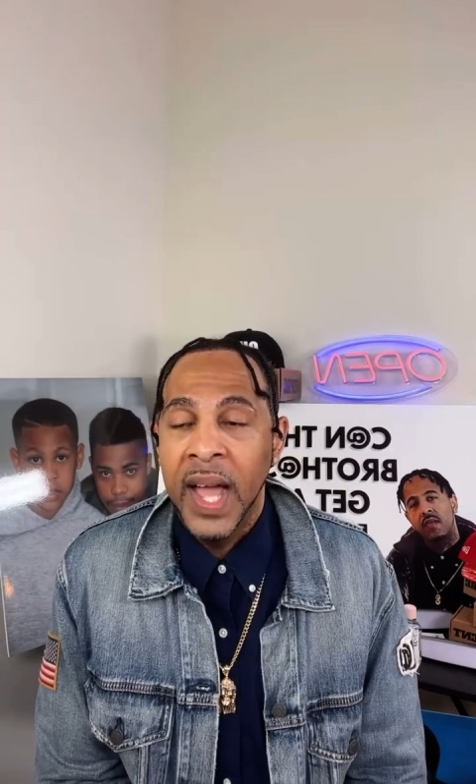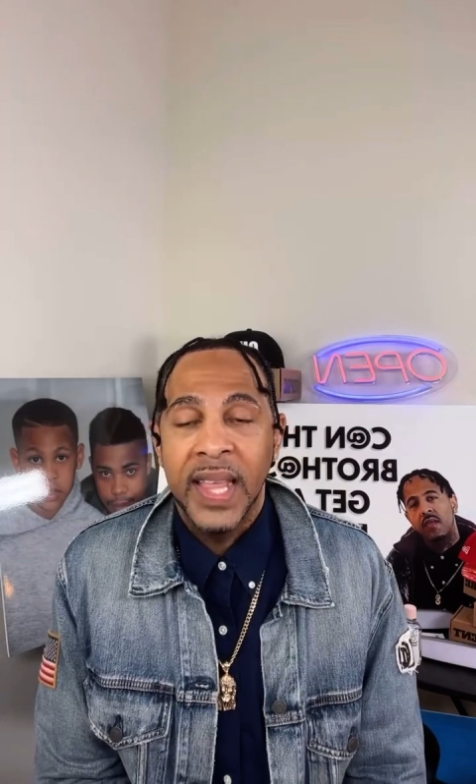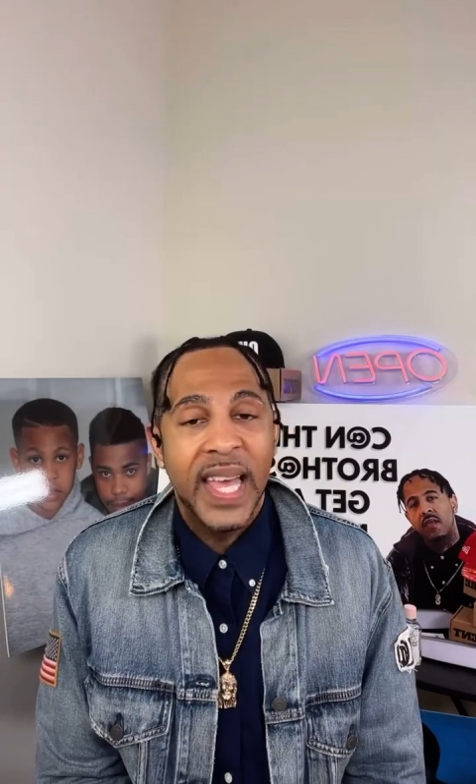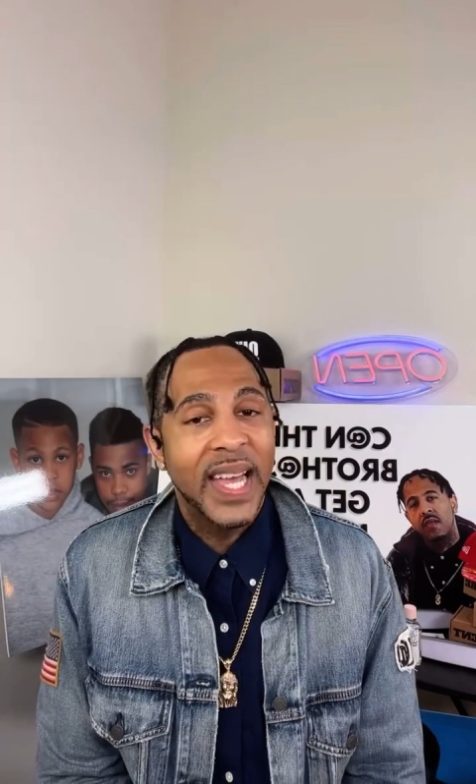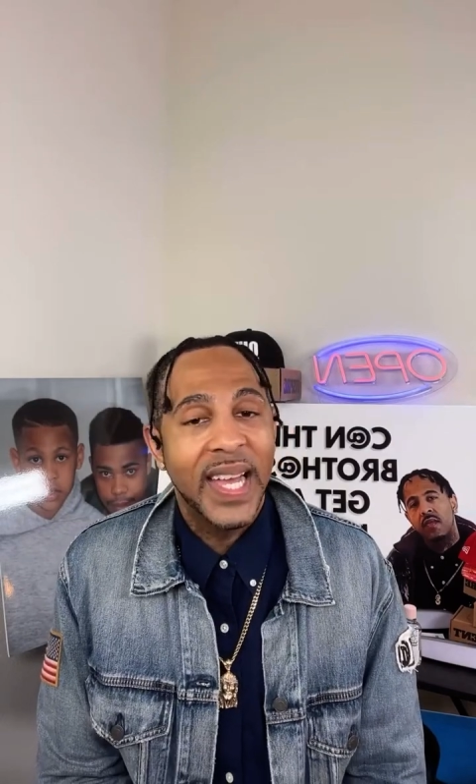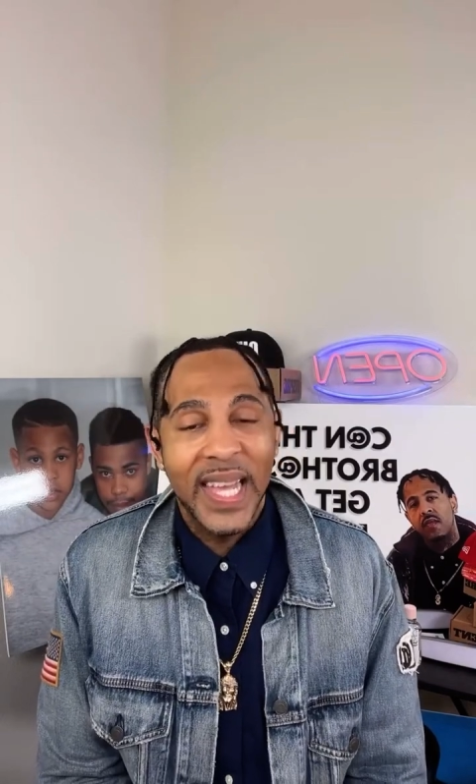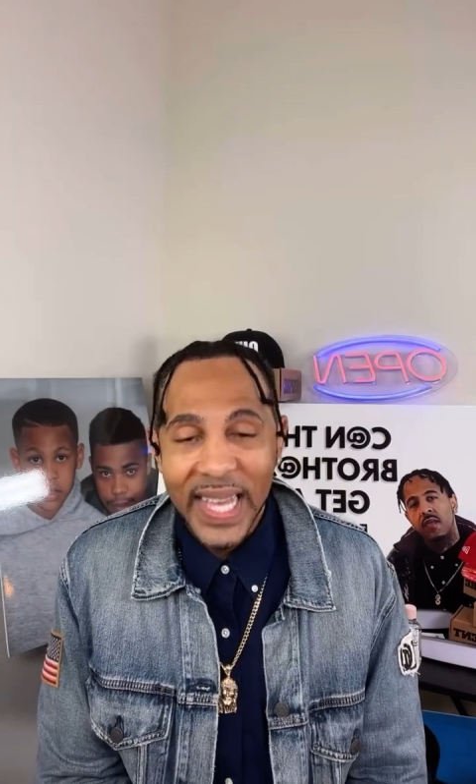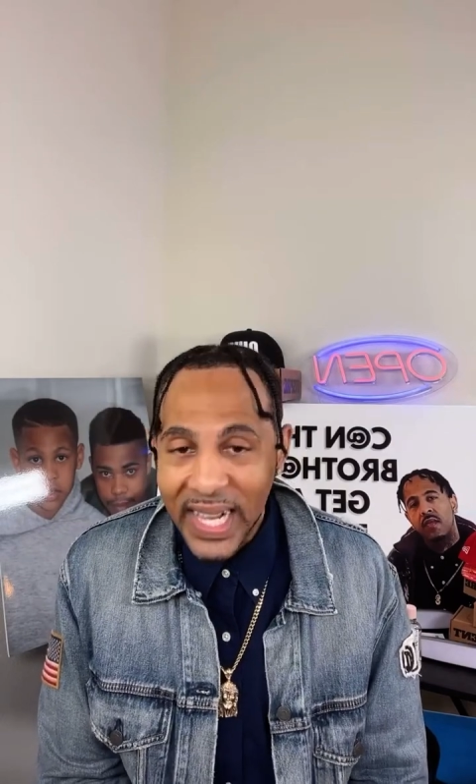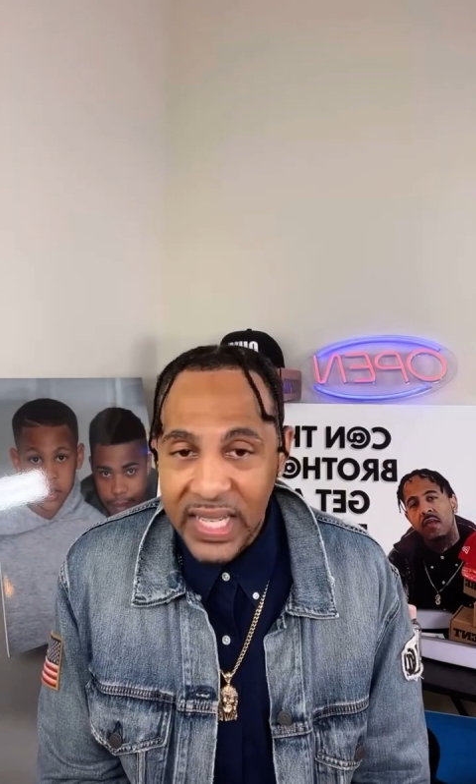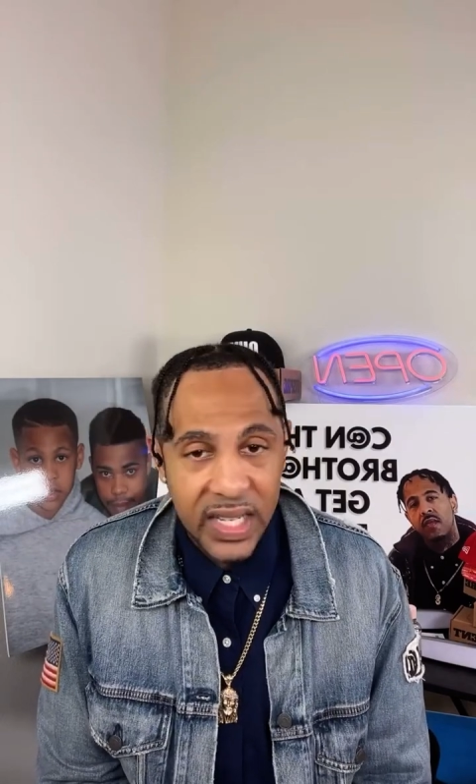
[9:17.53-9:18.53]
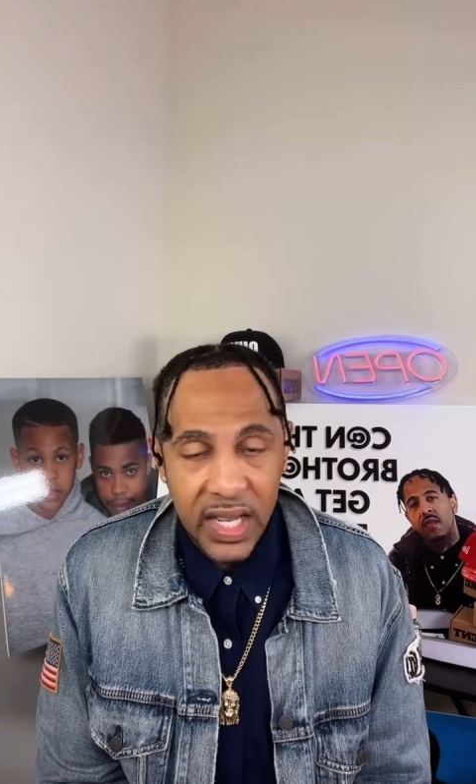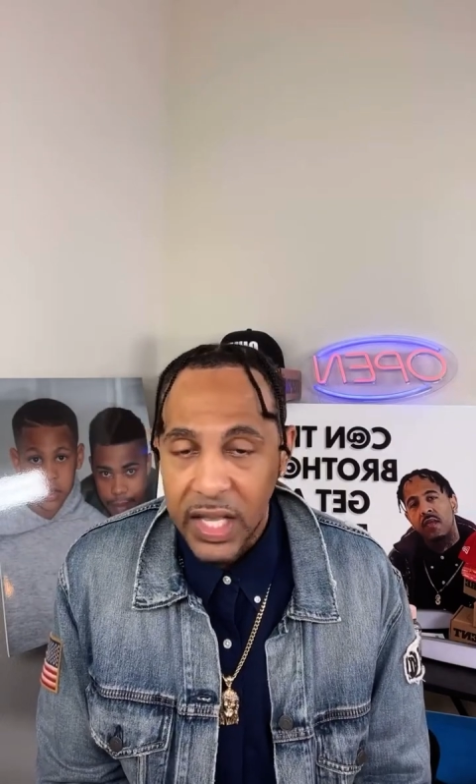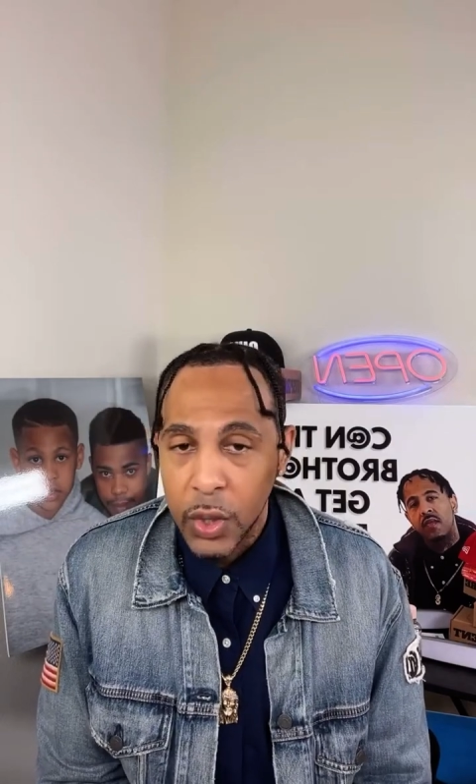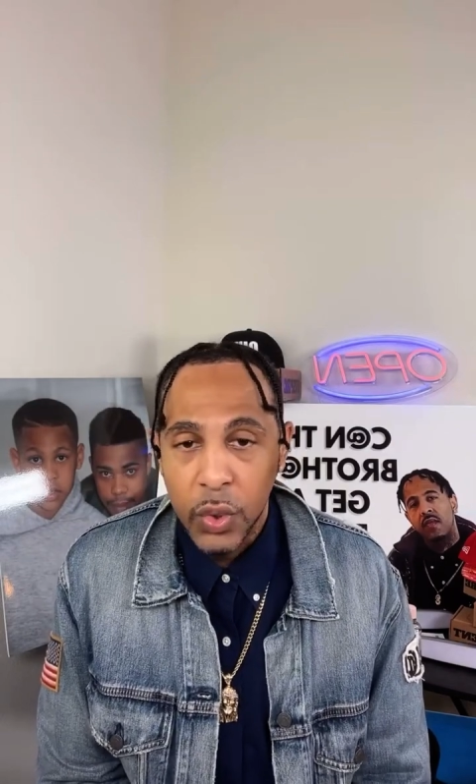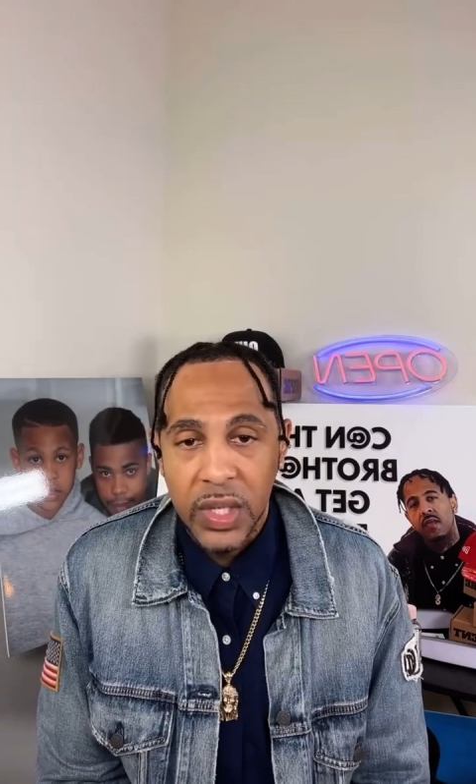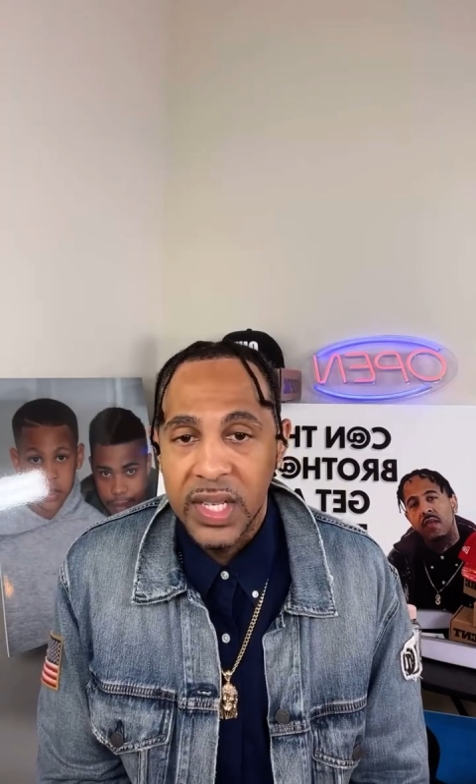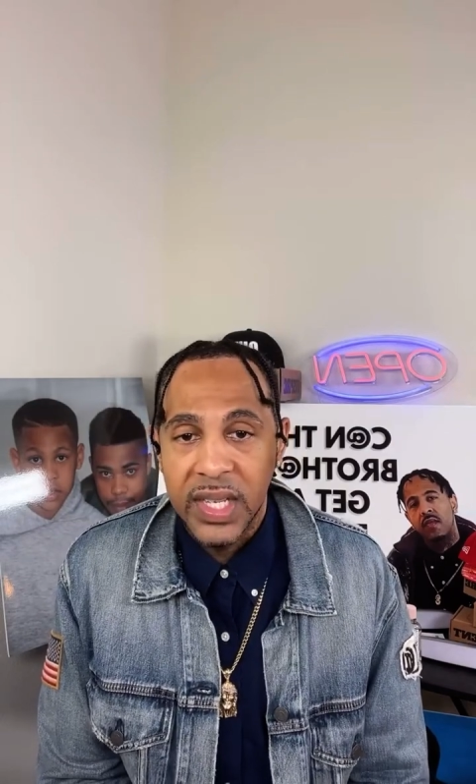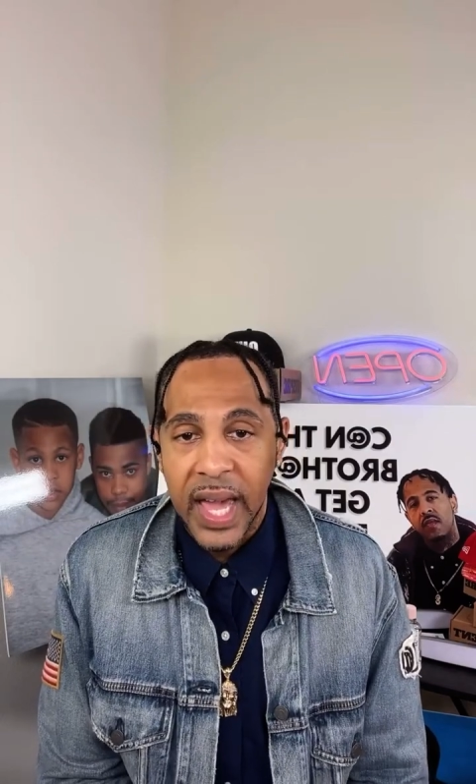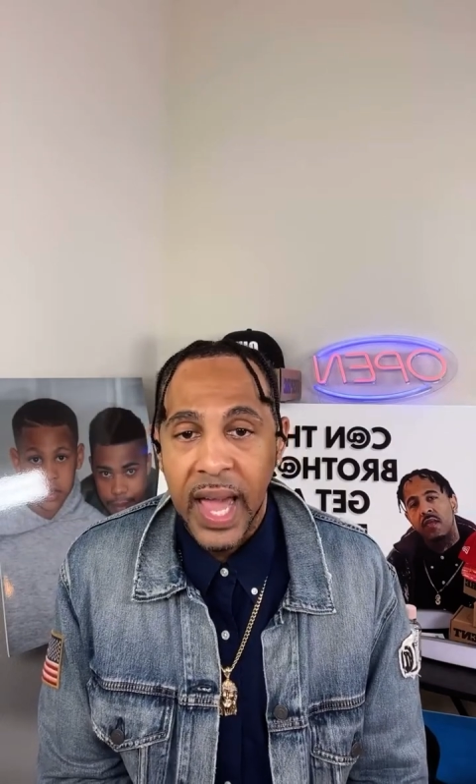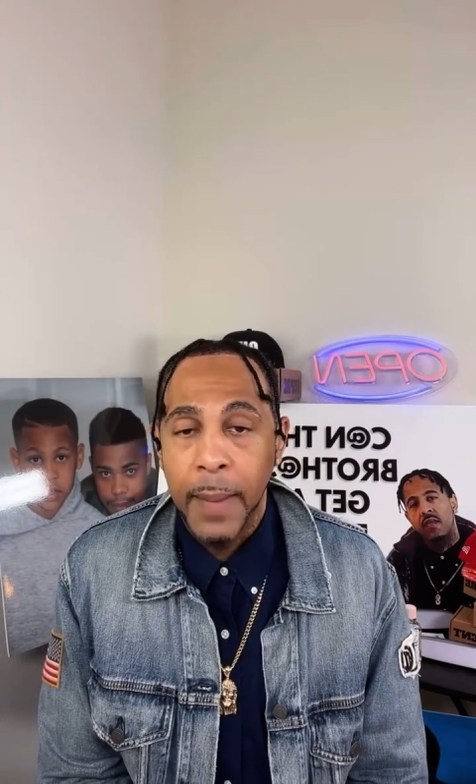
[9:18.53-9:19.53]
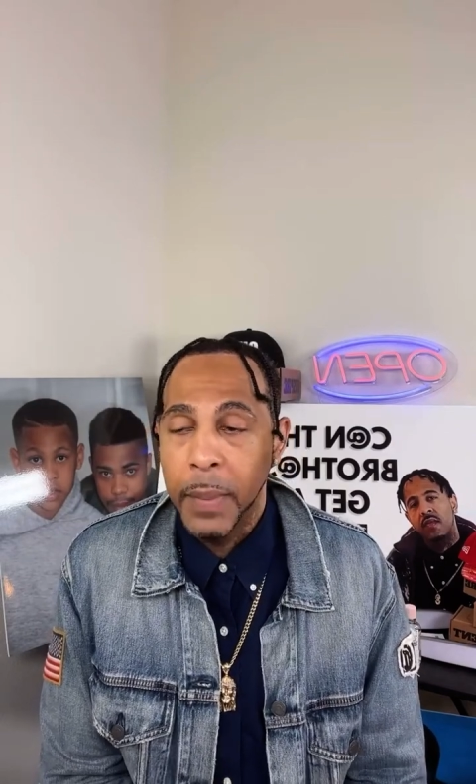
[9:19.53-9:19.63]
They could easily lose this game,